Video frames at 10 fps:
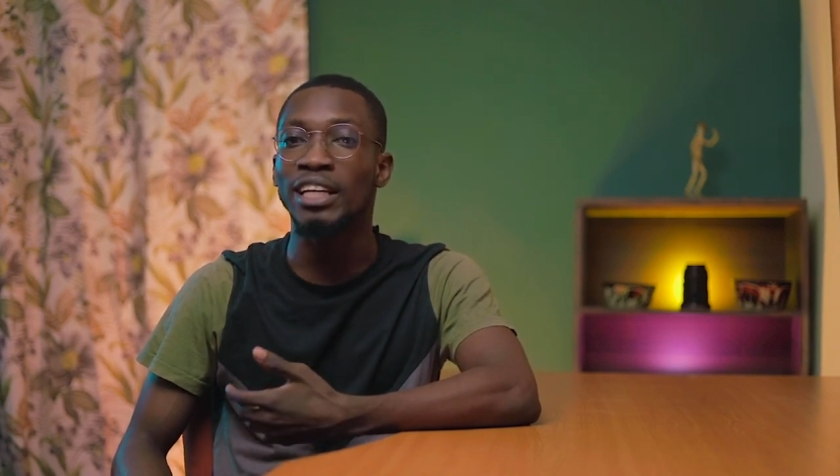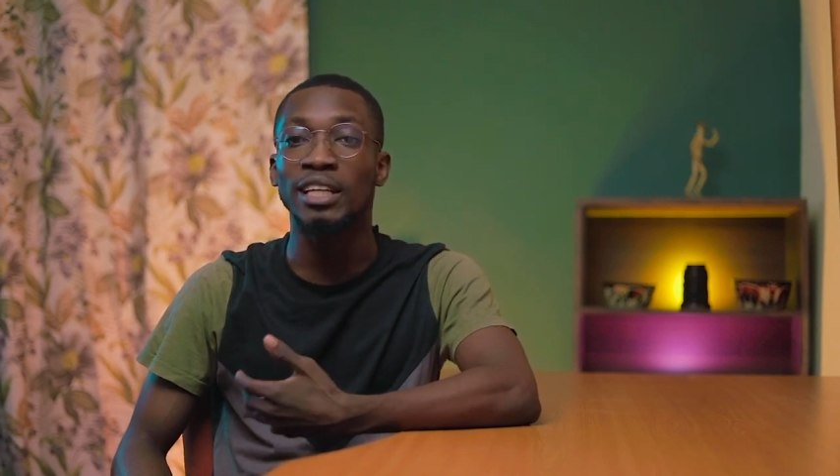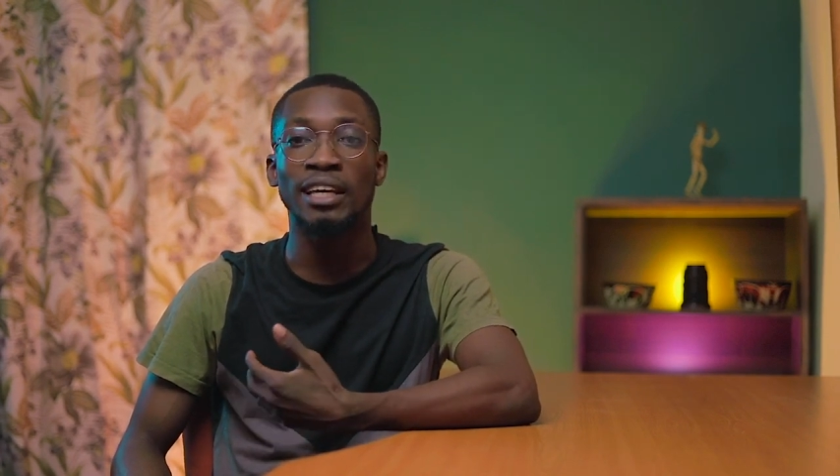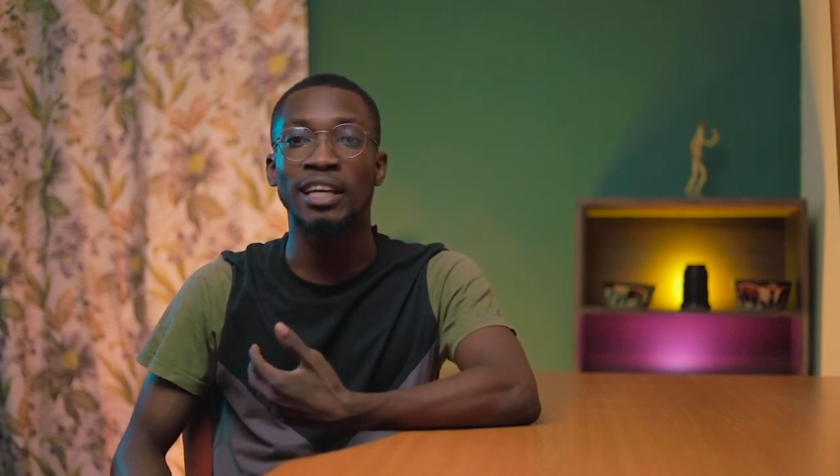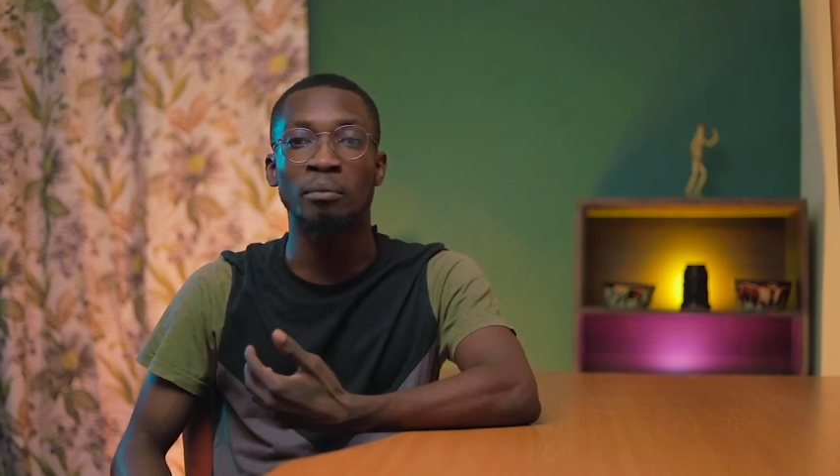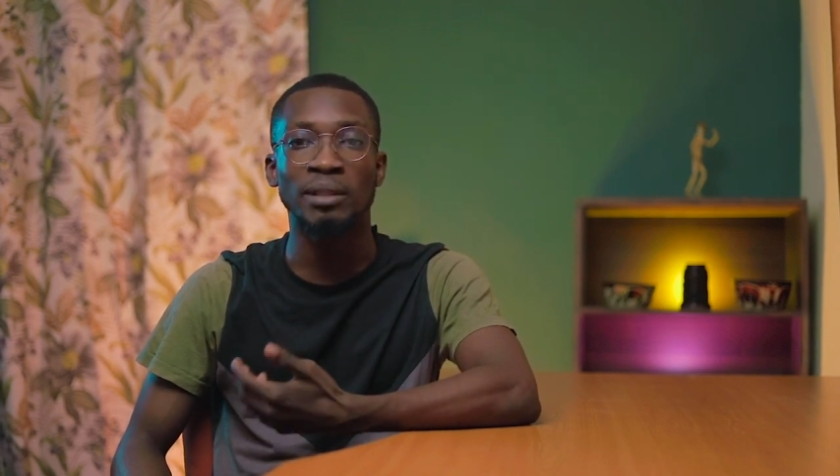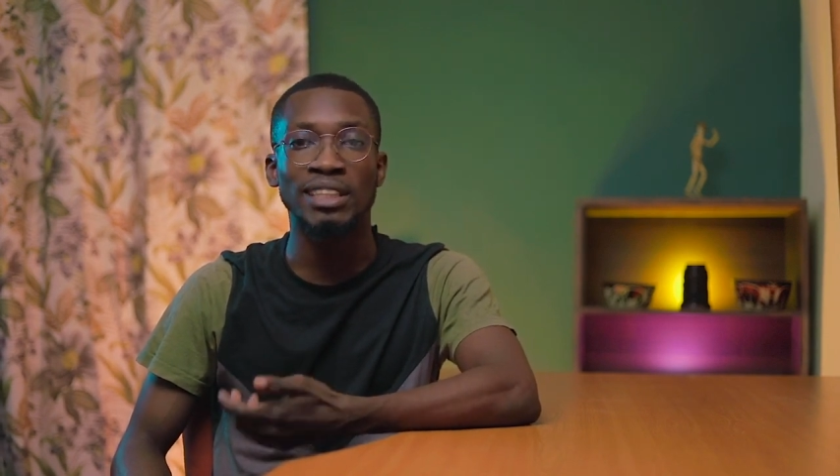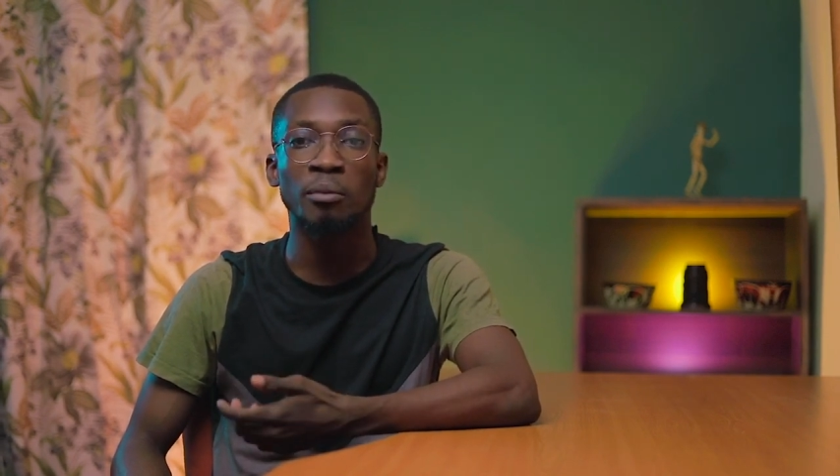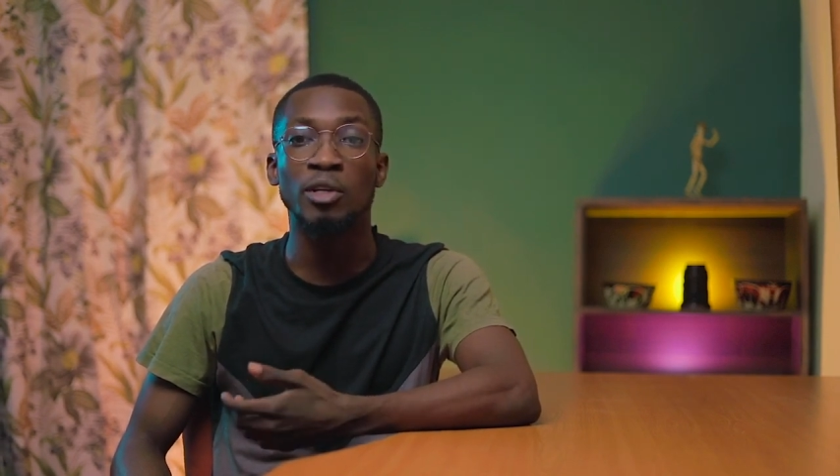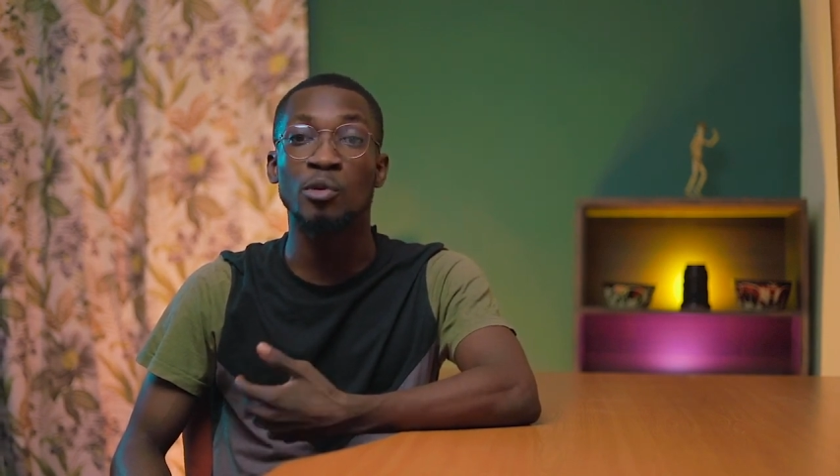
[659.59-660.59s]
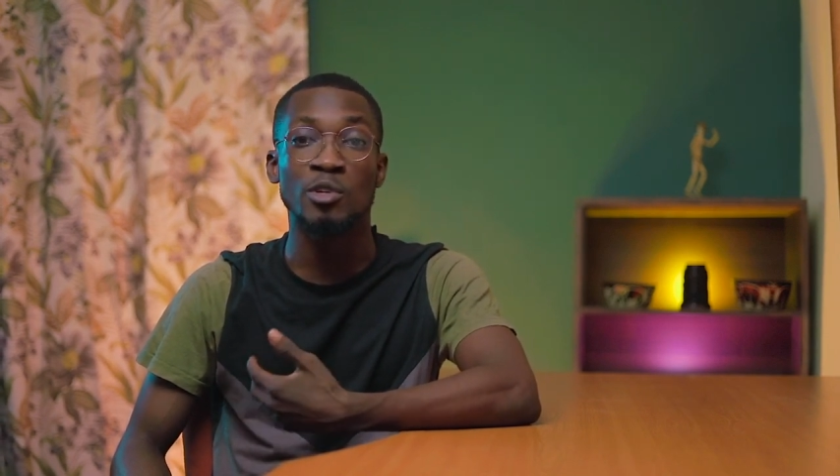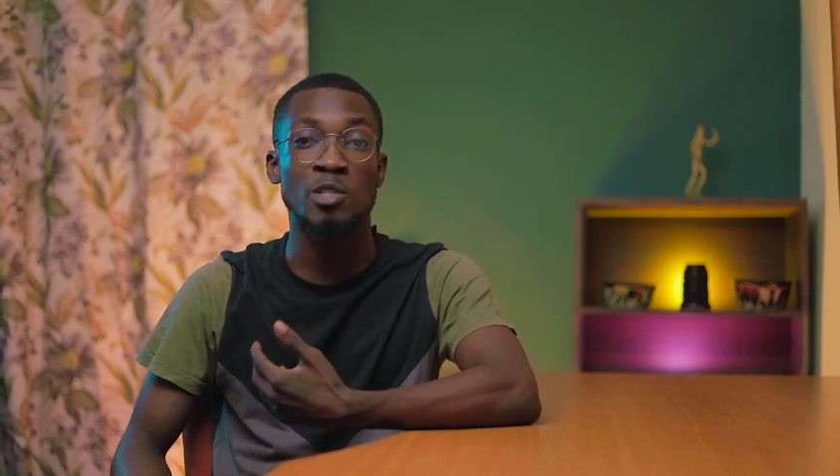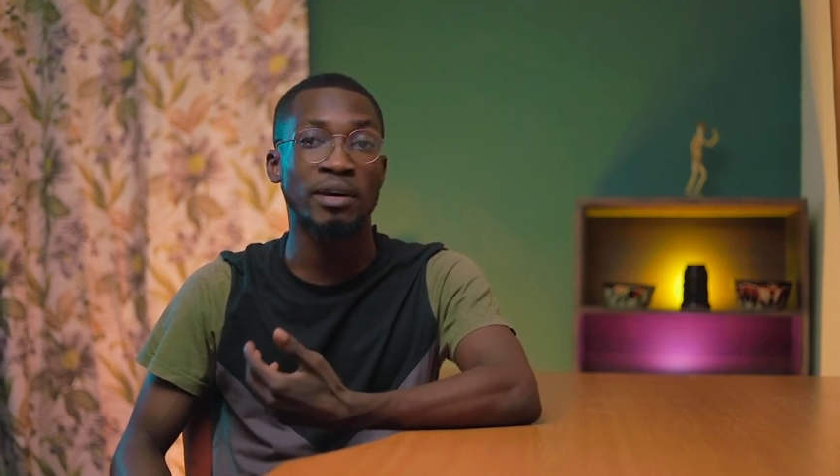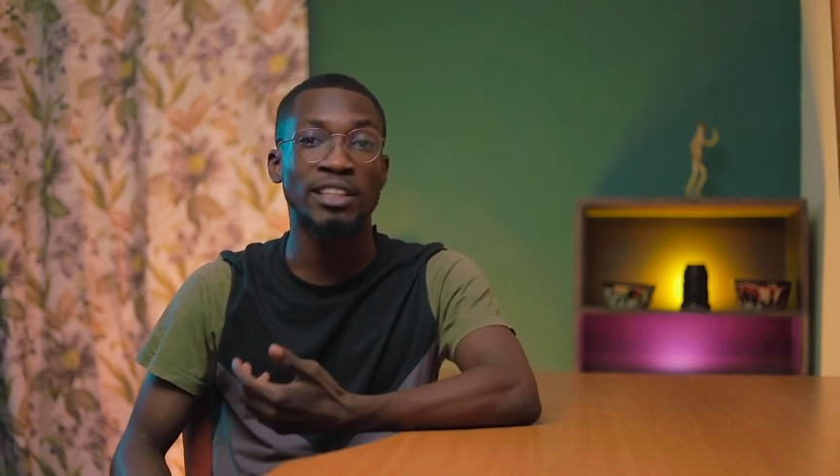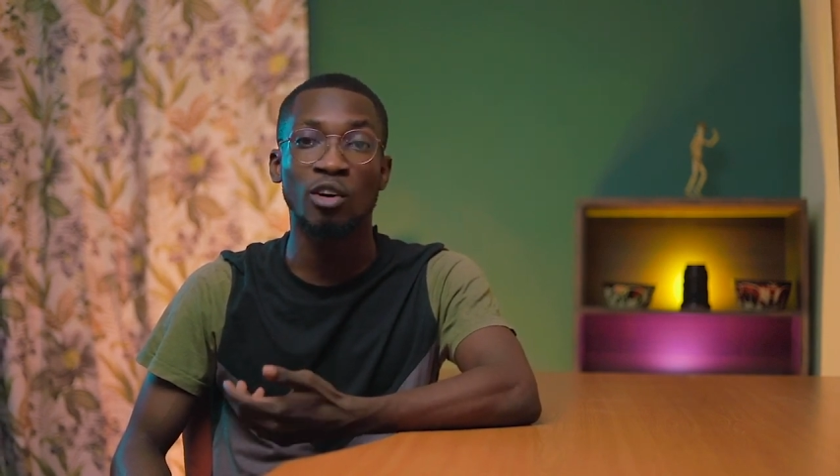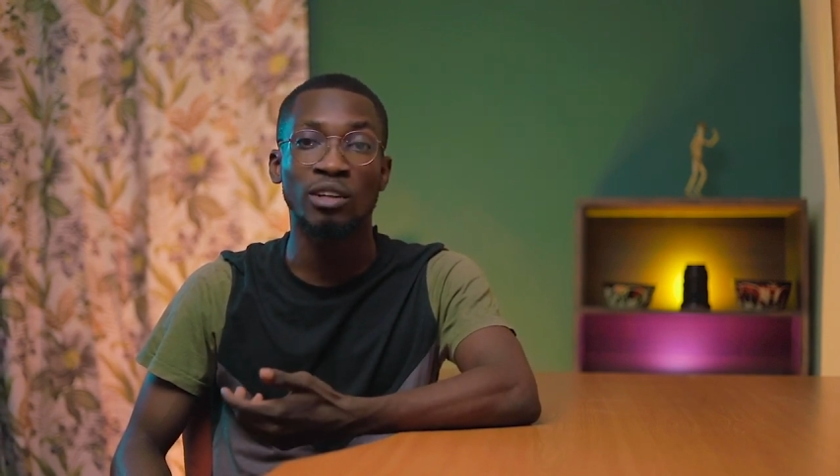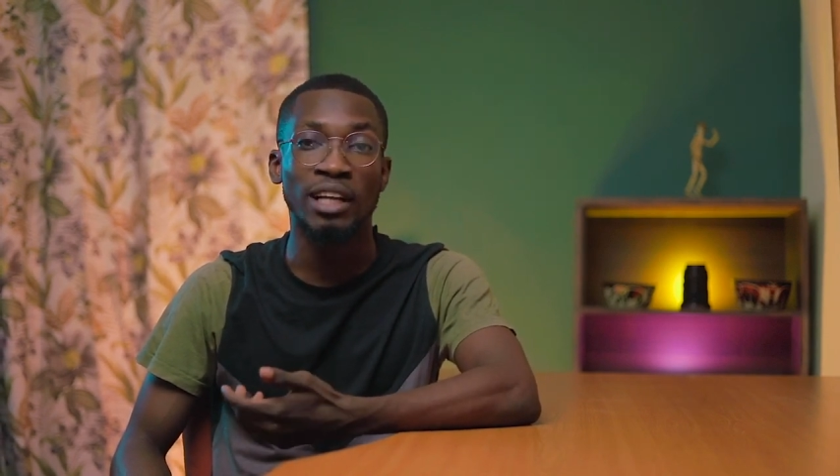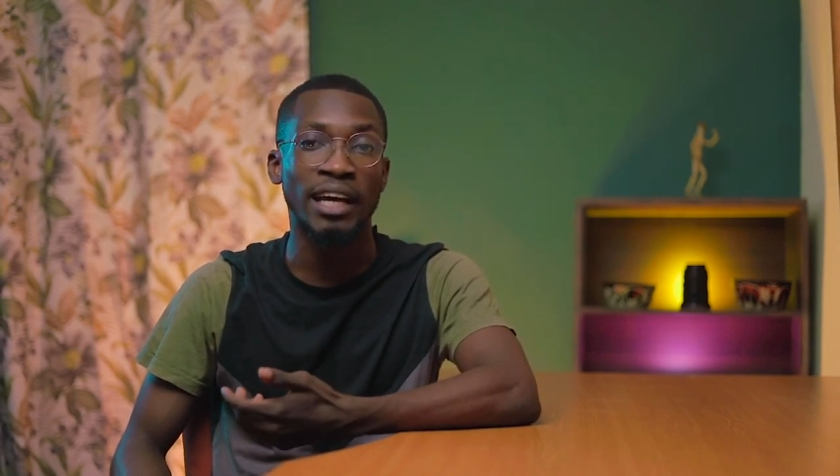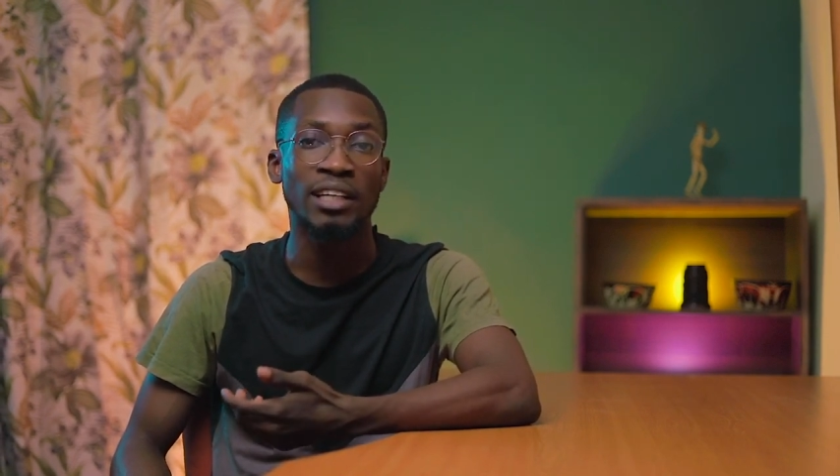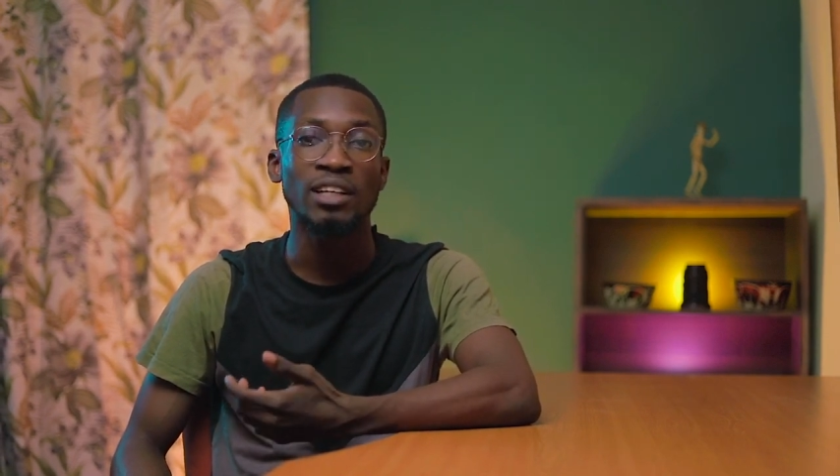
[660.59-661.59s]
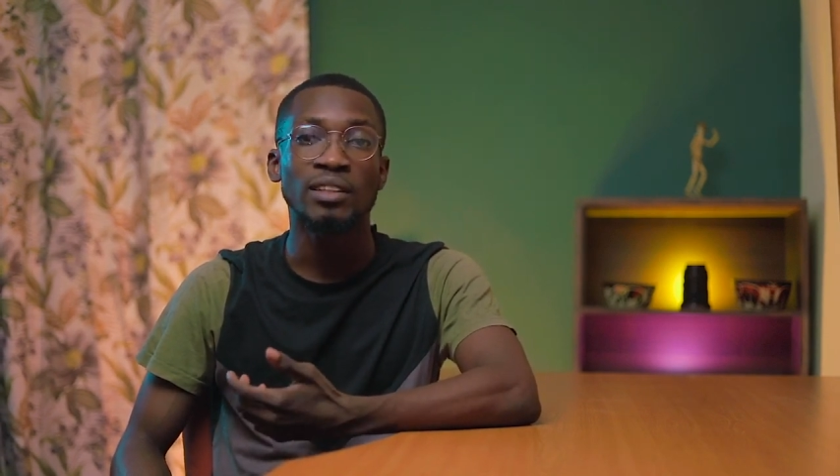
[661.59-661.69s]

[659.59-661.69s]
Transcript: It can be someone you respect online,